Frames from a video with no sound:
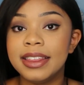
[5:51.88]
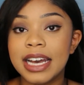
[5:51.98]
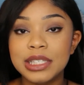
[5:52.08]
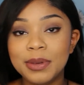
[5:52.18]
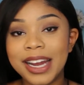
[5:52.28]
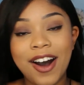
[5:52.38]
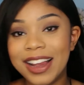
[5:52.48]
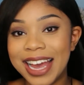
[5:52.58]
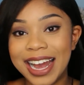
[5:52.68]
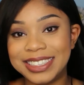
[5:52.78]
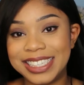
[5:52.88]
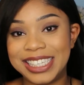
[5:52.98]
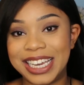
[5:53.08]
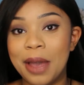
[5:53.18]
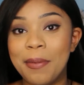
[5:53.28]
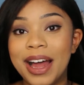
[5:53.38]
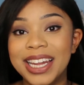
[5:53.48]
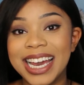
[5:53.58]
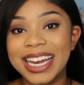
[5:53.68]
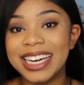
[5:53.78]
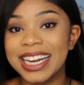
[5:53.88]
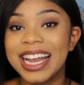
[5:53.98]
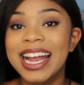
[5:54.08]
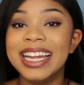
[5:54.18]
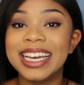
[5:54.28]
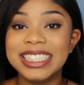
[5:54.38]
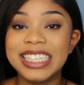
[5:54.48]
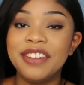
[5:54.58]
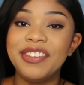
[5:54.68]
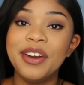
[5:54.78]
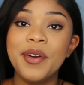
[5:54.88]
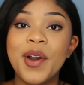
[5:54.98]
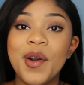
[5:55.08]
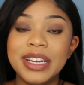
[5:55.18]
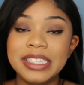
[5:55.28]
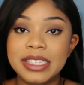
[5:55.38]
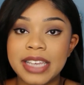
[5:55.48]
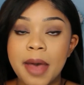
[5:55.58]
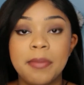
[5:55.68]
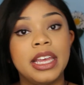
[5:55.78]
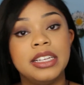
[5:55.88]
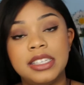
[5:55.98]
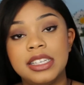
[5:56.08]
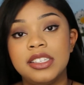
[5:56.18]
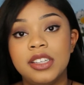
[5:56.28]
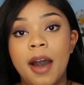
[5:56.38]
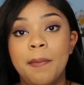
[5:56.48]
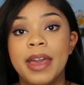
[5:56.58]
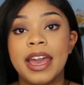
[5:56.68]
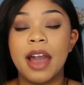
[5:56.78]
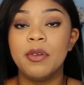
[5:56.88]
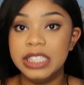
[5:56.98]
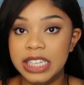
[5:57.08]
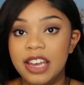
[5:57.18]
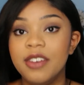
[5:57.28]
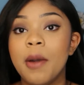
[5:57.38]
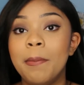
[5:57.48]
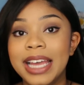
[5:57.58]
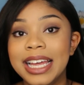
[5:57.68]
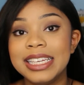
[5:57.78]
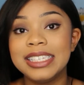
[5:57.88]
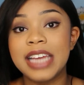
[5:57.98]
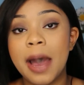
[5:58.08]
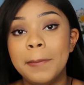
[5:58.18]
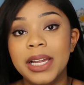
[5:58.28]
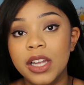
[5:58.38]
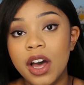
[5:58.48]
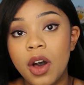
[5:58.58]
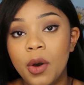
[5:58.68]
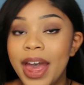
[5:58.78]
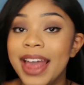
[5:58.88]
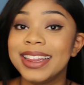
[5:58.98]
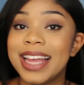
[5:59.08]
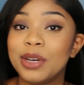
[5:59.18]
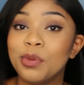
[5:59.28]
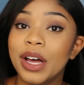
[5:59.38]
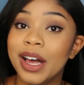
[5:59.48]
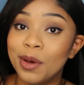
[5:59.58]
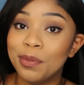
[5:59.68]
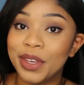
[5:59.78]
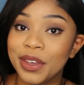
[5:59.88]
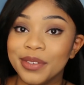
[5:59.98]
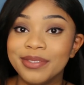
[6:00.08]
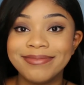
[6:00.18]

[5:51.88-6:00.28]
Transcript: that's all I have to say about lighting. Like I said, if I don't go in depth into this topic, I will leave a playlist down below that will help you.